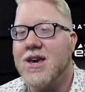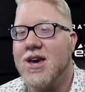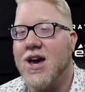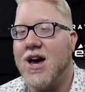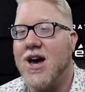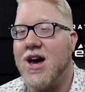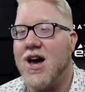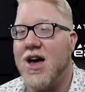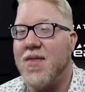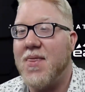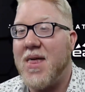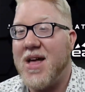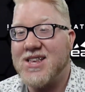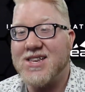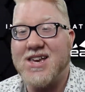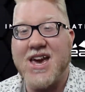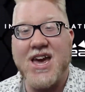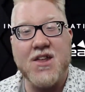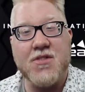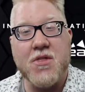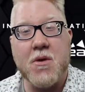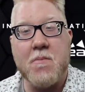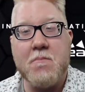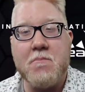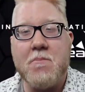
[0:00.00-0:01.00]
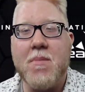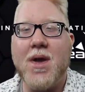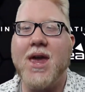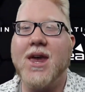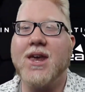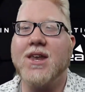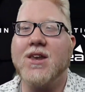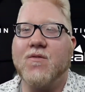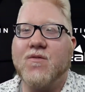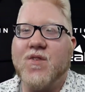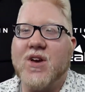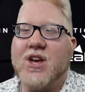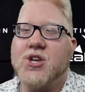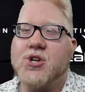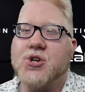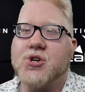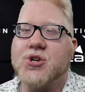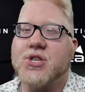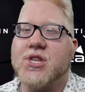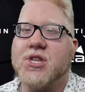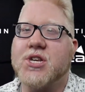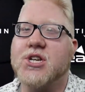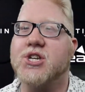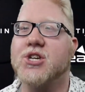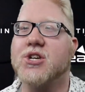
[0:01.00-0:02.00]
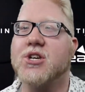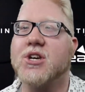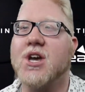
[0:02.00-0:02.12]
Uh, and that's kind of the main Avengers that you